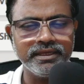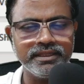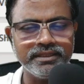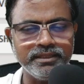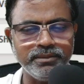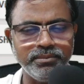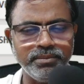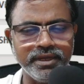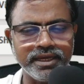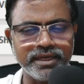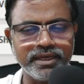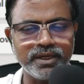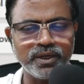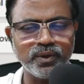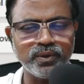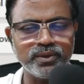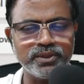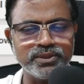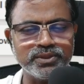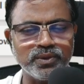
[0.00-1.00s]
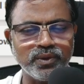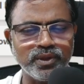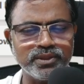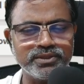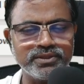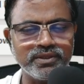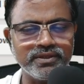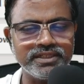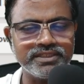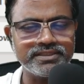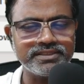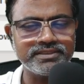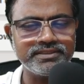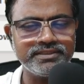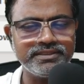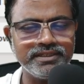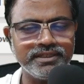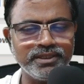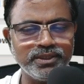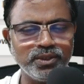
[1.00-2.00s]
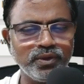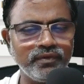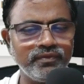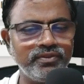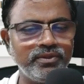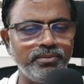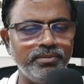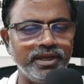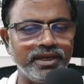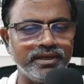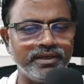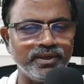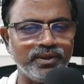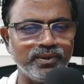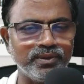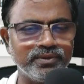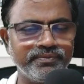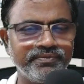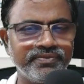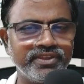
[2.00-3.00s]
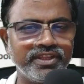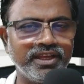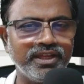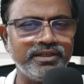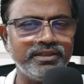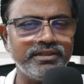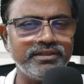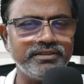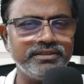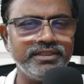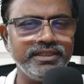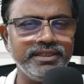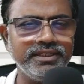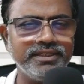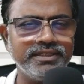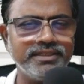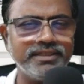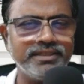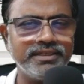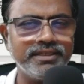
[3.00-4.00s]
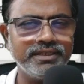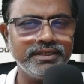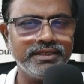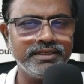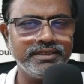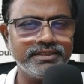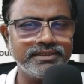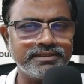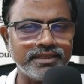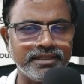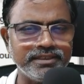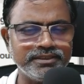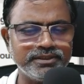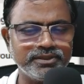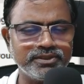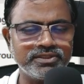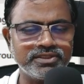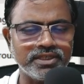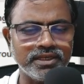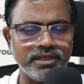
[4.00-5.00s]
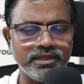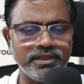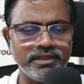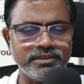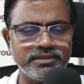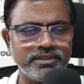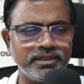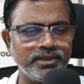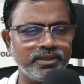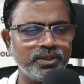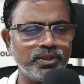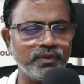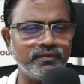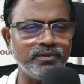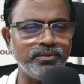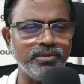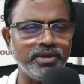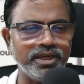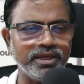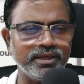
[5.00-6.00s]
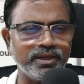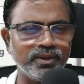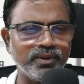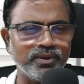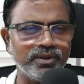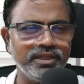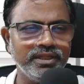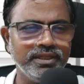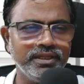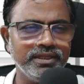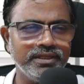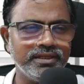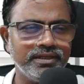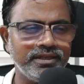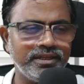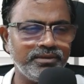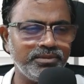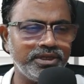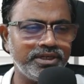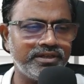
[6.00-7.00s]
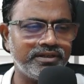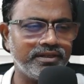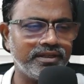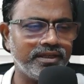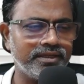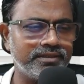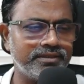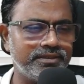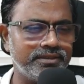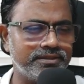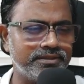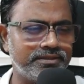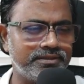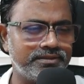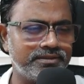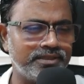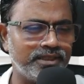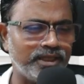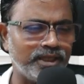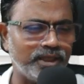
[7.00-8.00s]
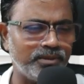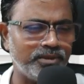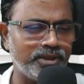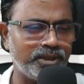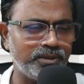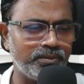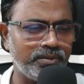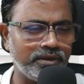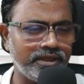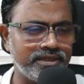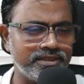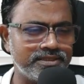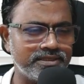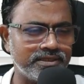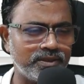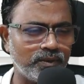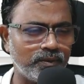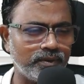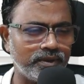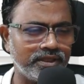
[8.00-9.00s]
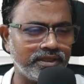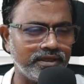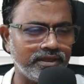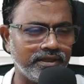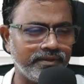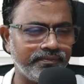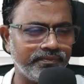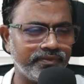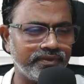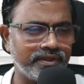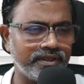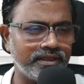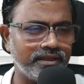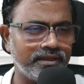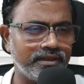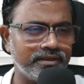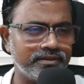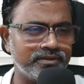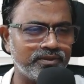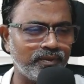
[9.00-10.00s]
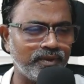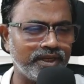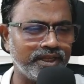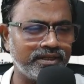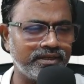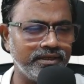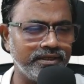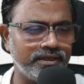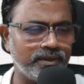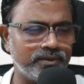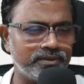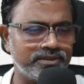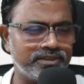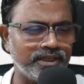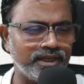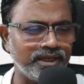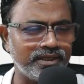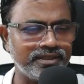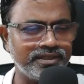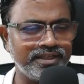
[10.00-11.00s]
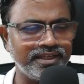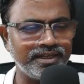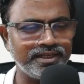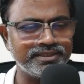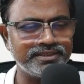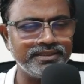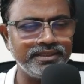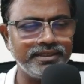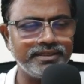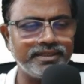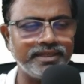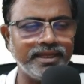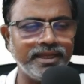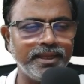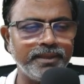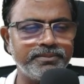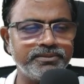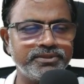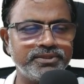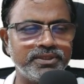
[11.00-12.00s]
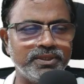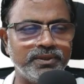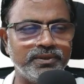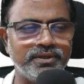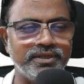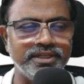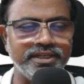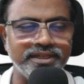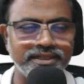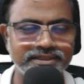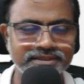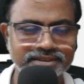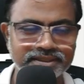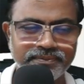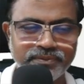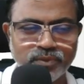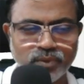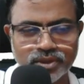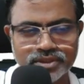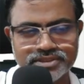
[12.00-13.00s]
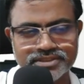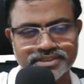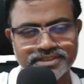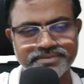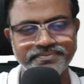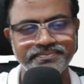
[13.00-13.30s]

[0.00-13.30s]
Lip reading: The background is on. So let's turn off the background. Under the size and style, I turned off the background. Let me drag this time and place it over here. So when I click outside, can I see it? Absolutely yes. Watch it.